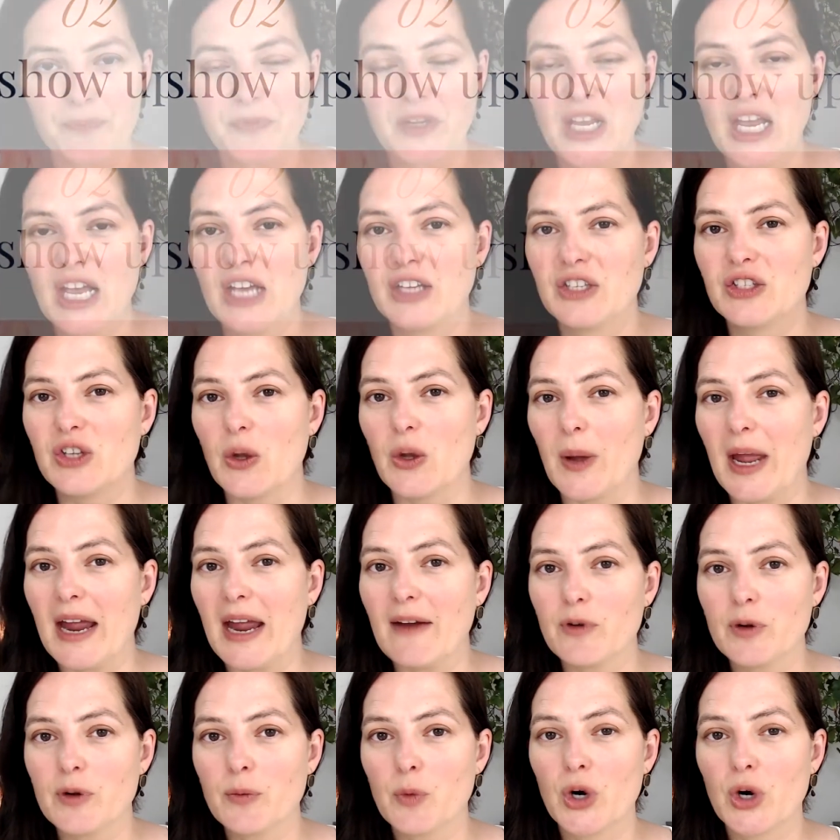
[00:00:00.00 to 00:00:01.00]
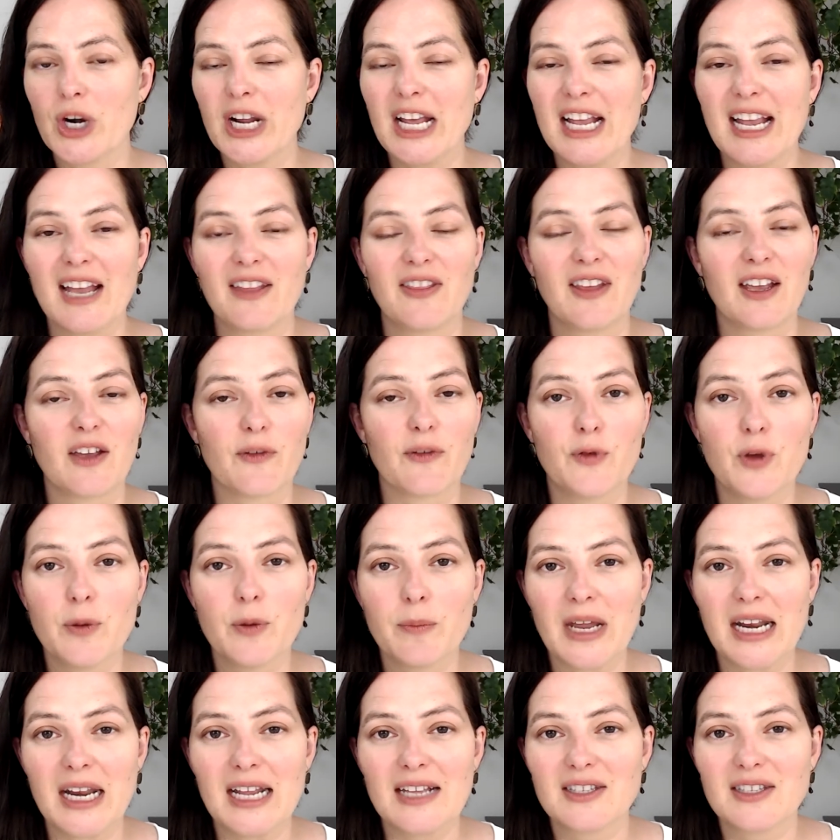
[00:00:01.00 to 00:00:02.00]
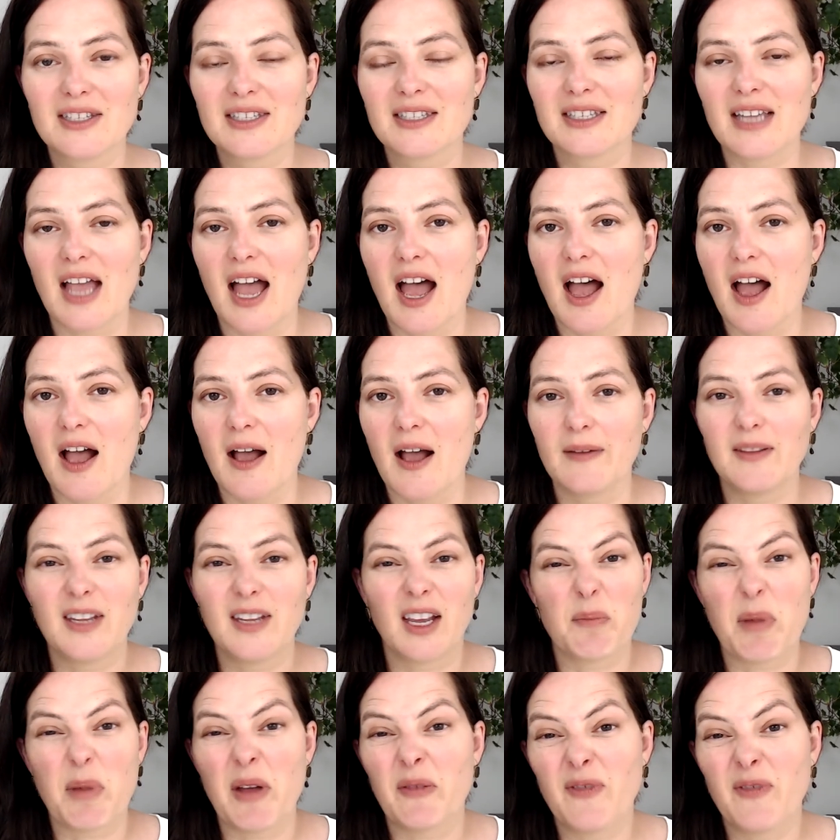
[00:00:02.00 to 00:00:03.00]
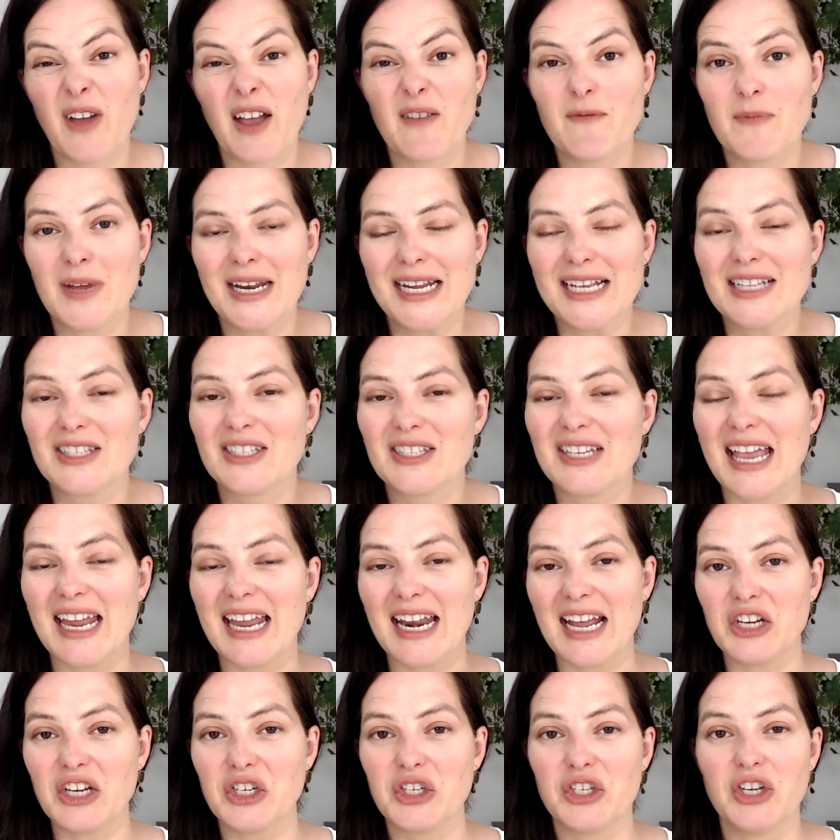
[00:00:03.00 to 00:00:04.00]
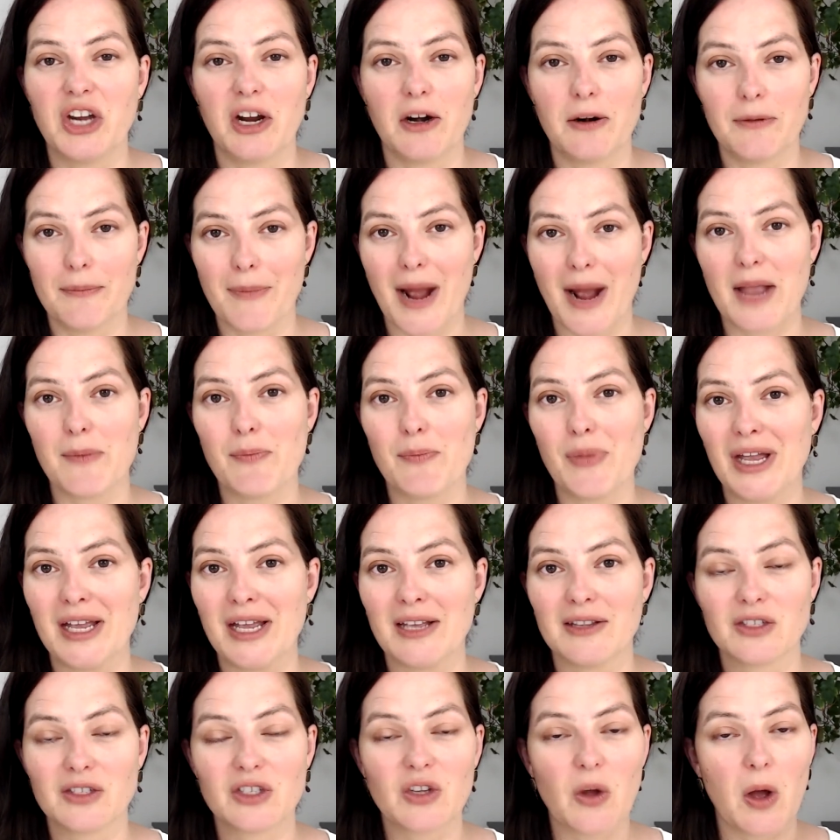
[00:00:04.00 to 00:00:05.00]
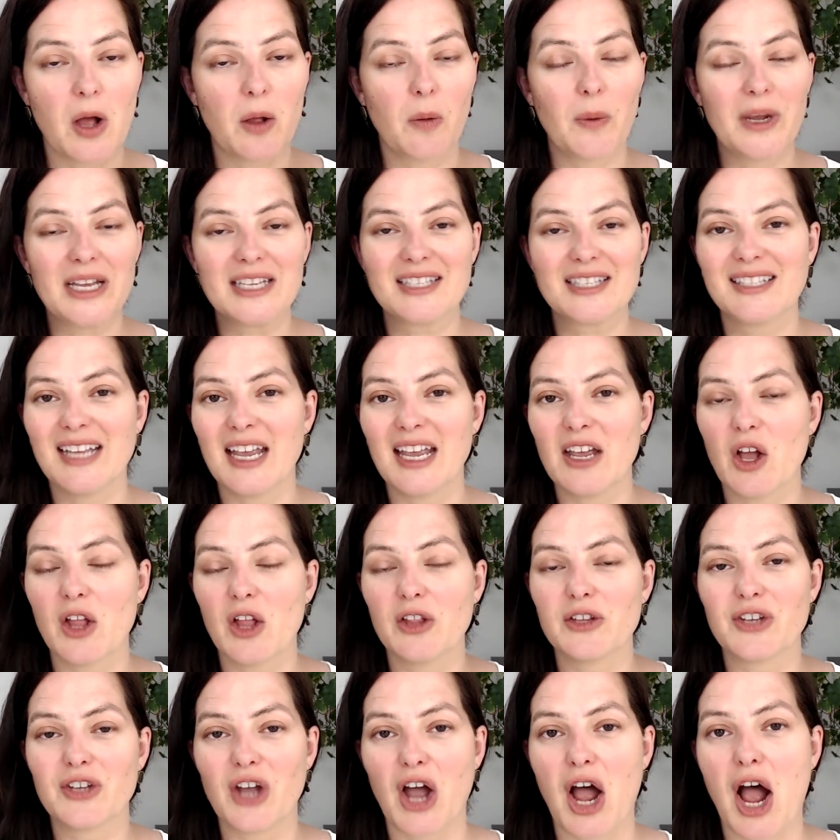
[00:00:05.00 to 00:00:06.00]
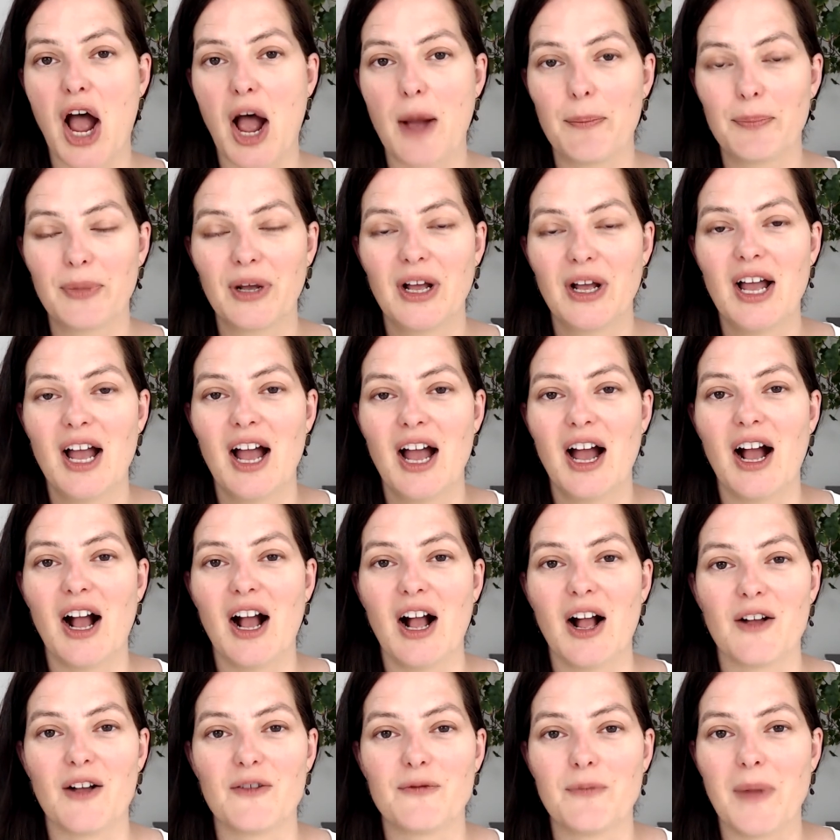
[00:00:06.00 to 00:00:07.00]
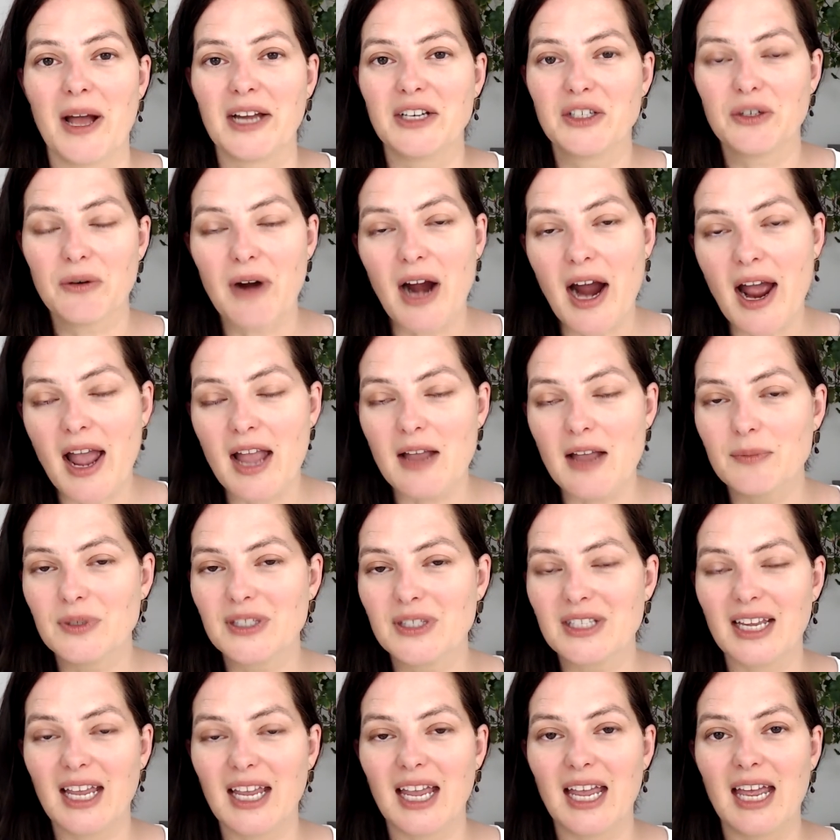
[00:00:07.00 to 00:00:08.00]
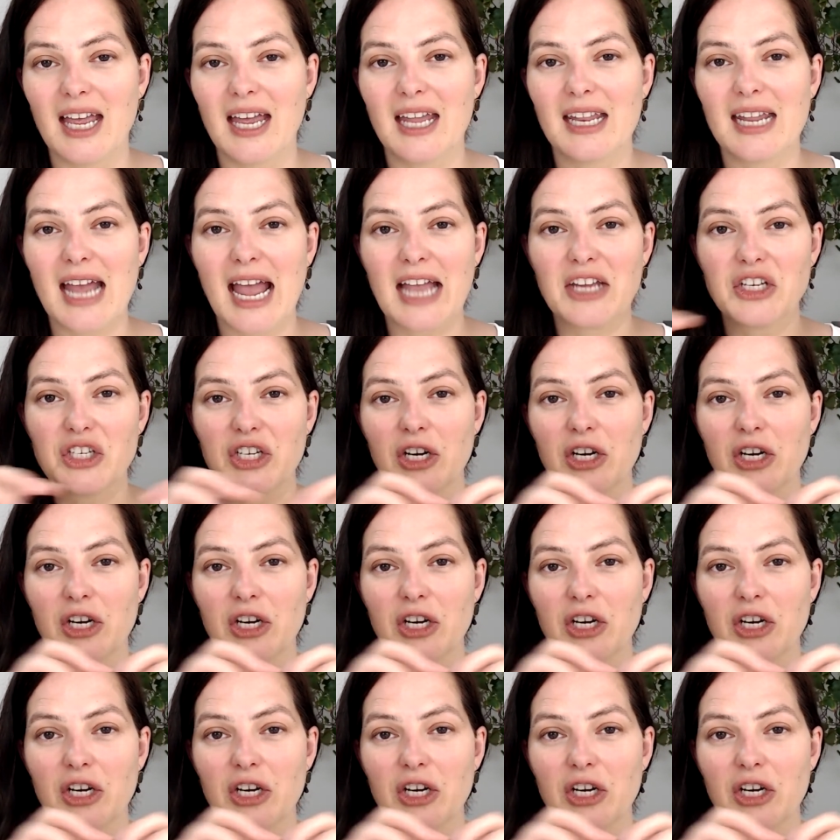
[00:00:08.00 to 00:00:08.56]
So every morning I take a few minutes, I take about 5 minutes and I share my pins. So I always stay on top of my tribes and I share